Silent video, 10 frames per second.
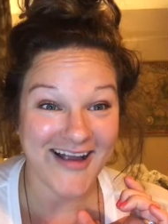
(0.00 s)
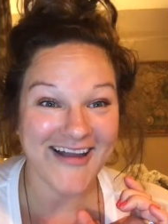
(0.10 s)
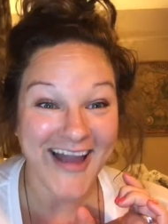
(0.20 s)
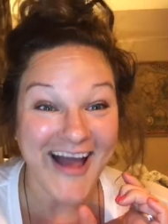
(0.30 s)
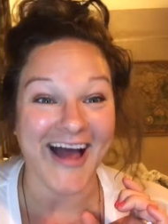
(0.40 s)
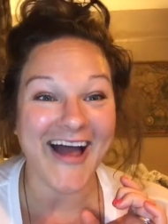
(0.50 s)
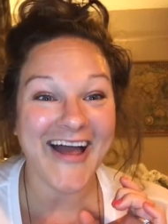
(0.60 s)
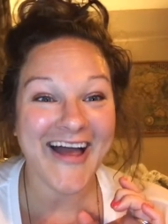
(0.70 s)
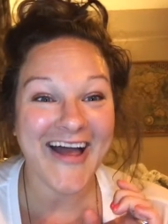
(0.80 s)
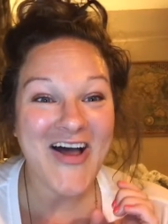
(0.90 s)
Yeah,
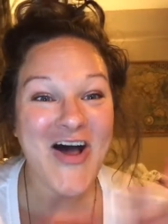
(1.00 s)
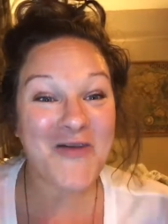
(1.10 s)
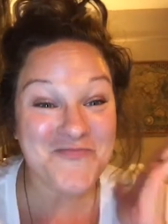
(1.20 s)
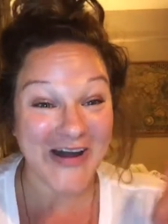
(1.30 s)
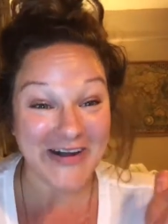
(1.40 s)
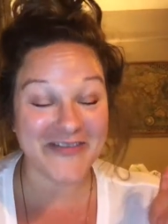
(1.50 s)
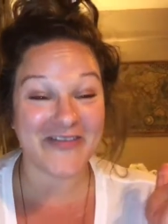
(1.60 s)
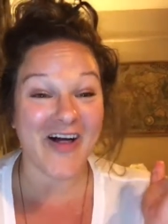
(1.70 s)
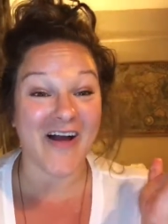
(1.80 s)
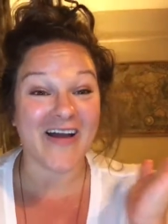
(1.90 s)
a
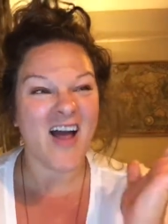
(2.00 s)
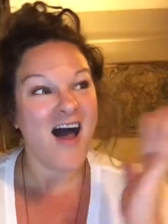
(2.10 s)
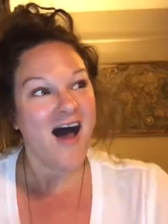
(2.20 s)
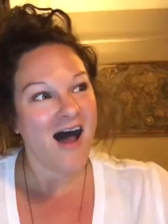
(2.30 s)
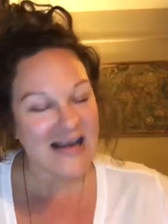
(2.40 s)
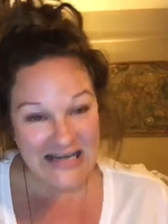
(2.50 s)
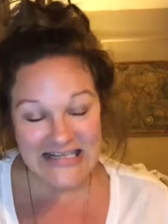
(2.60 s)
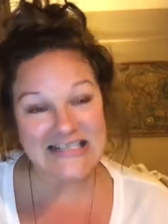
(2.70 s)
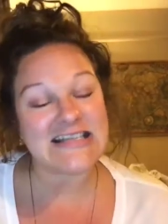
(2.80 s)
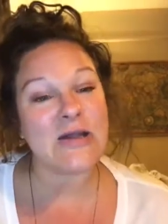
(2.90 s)
butterfly. I
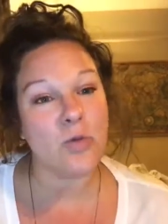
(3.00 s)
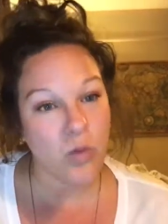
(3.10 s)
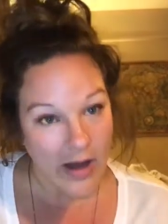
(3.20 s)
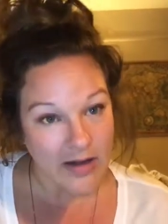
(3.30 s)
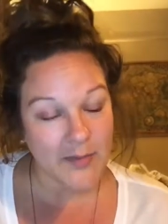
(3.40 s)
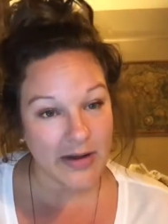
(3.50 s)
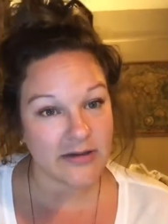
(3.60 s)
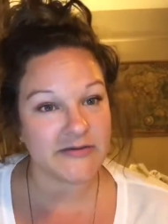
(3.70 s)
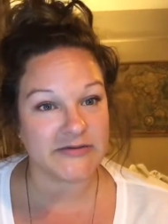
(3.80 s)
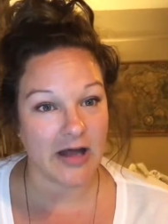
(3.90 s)
didn't see one
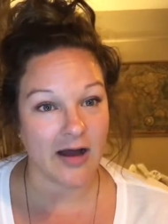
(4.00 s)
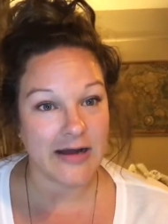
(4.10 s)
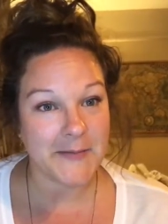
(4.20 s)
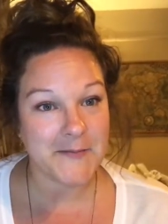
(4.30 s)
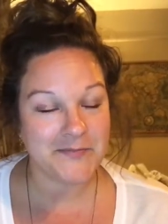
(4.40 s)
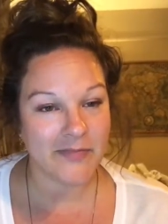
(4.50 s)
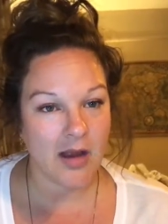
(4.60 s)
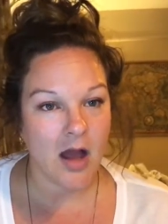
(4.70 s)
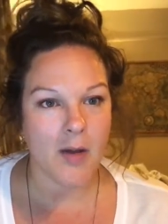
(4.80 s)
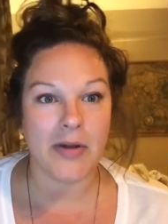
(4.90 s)
butterfly,
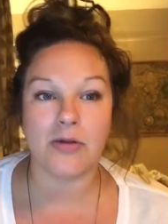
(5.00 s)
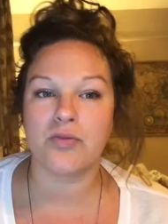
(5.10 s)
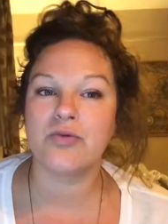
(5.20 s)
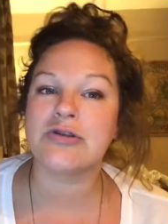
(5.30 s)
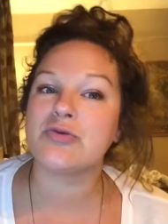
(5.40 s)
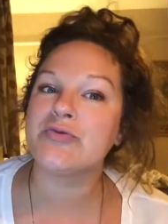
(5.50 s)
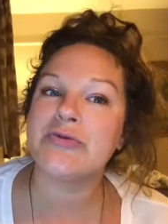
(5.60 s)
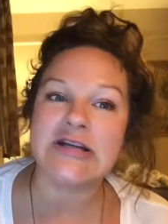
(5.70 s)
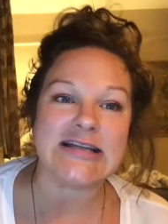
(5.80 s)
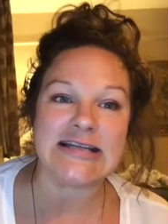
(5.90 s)
but I was
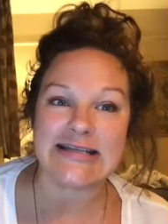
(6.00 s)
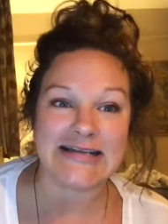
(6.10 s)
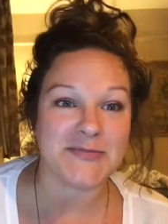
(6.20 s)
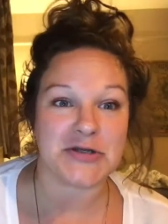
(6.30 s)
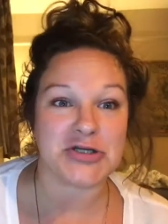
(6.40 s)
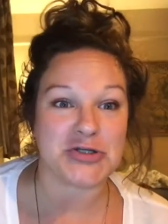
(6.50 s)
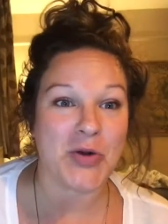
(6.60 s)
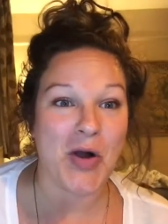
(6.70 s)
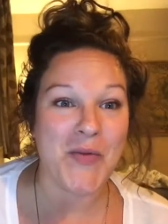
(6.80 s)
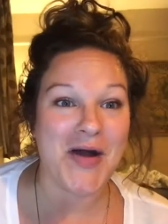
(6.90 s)
really desperate to
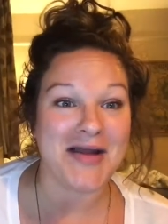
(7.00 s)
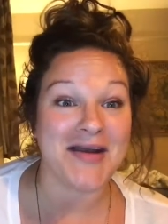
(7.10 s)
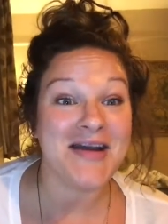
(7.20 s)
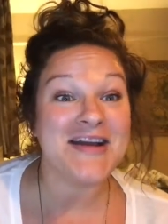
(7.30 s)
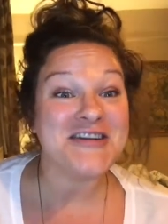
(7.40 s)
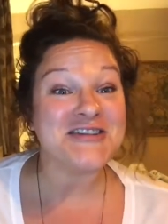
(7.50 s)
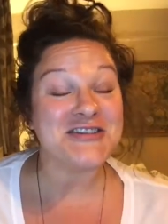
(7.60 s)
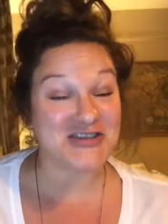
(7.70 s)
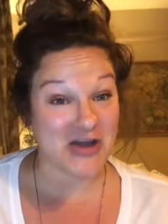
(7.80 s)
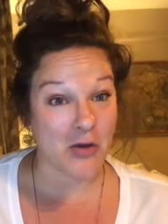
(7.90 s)
draw one.
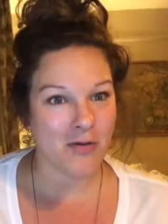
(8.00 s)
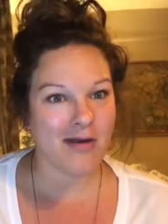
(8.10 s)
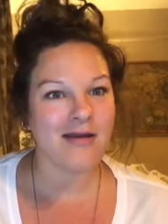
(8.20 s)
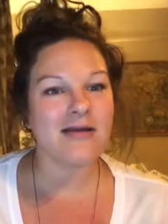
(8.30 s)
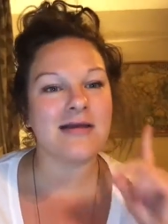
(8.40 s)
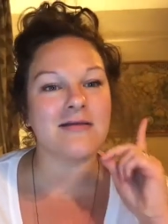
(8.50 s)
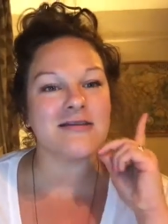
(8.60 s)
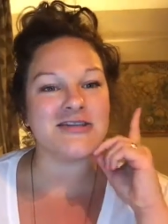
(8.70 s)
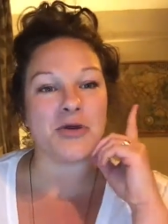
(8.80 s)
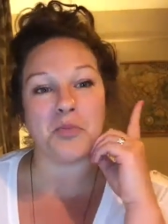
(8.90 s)
So here
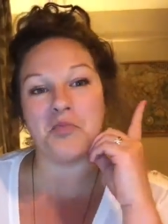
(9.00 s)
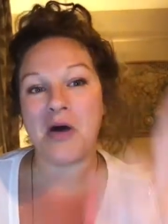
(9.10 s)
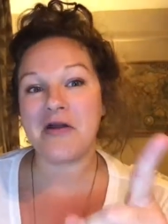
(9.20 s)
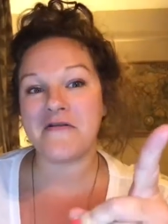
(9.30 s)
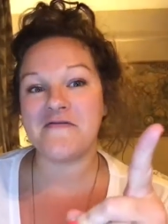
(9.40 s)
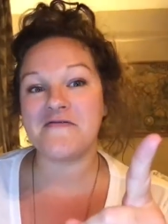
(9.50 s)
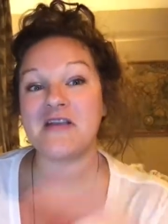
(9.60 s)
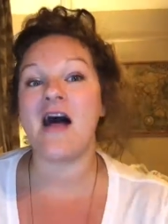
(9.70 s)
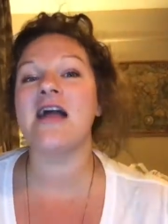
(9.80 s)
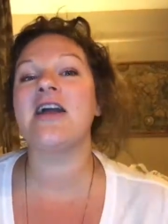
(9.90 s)
is your
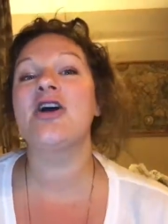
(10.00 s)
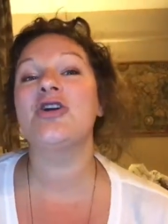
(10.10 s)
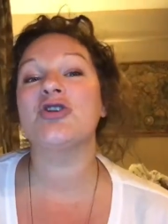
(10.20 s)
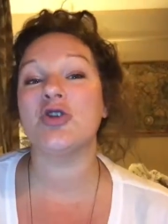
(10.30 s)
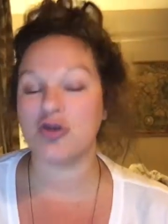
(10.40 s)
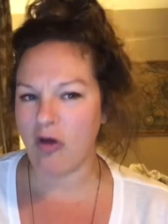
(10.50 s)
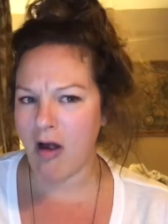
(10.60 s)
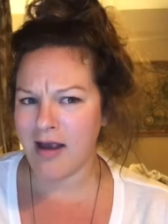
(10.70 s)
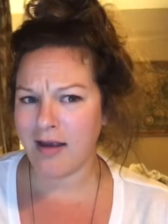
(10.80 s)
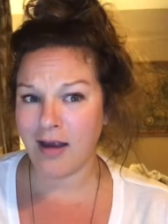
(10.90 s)
butterfly
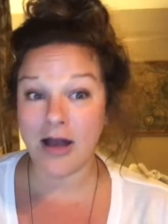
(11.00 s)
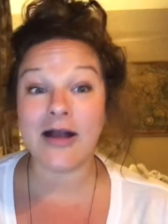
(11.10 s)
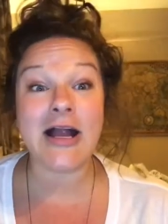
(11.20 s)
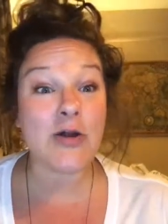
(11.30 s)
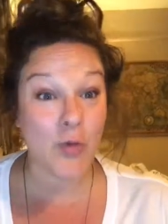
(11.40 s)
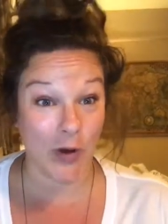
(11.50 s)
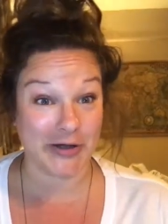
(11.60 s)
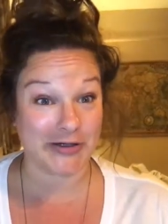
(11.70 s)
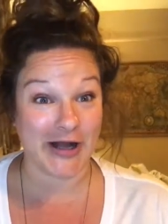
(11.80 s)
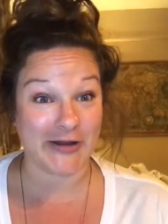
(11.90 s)
drawing in
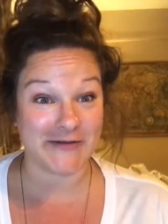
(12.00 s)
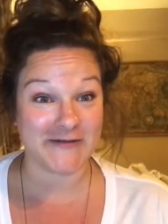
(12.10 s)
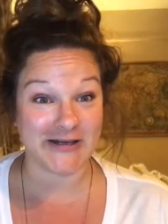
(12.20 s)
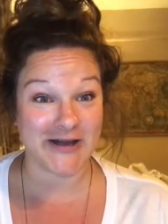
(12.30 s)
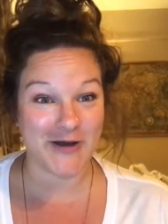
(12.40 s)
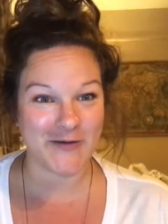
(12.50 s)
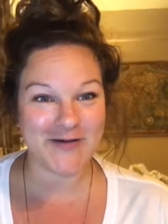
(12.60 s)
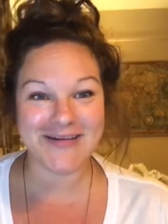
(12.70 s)
watercolor video.